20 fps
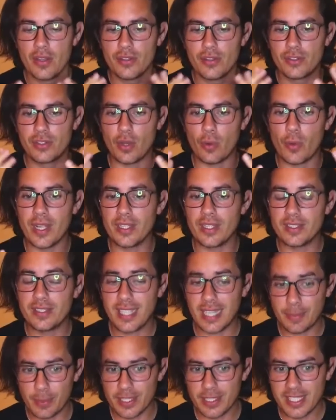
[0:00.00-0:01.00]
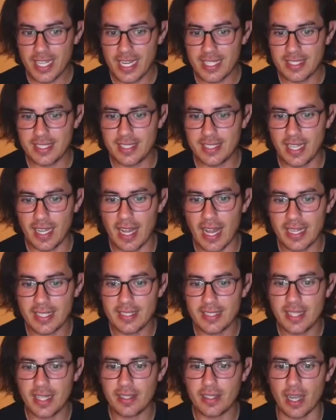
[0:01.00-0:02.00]
So we interpretate the
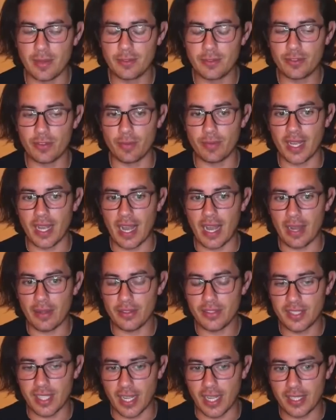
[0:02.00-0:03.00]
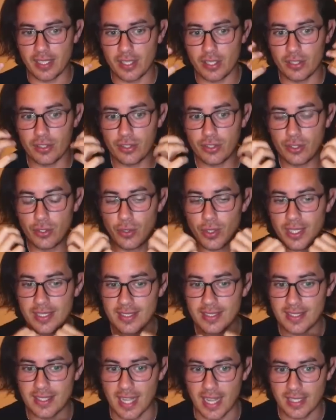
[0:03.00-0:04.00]
light that comes from the outside to
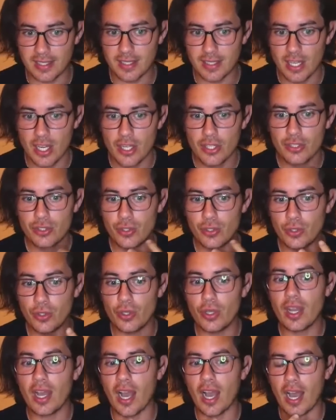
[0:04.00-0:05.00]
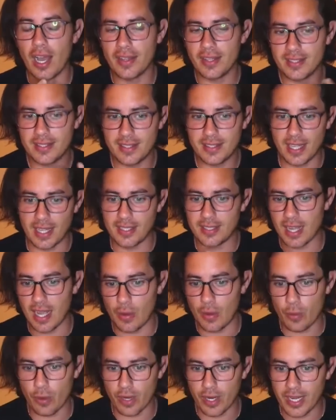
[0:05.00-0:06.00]
inside to understand
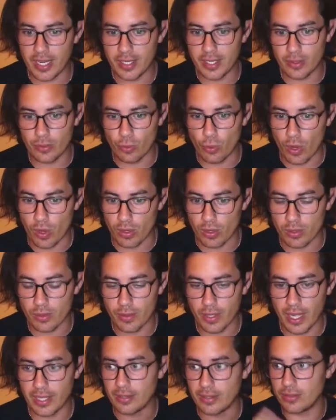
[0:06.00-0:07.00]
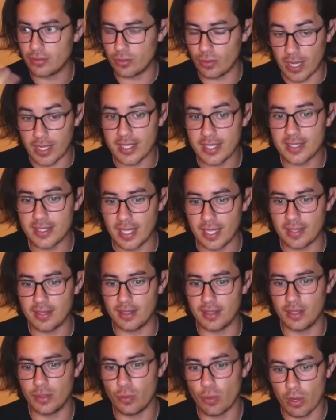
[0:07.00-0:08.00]
our inner world and to
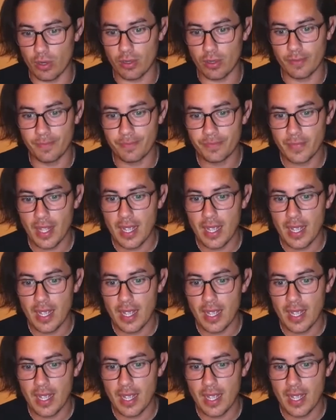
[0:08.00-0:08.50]
understand the world.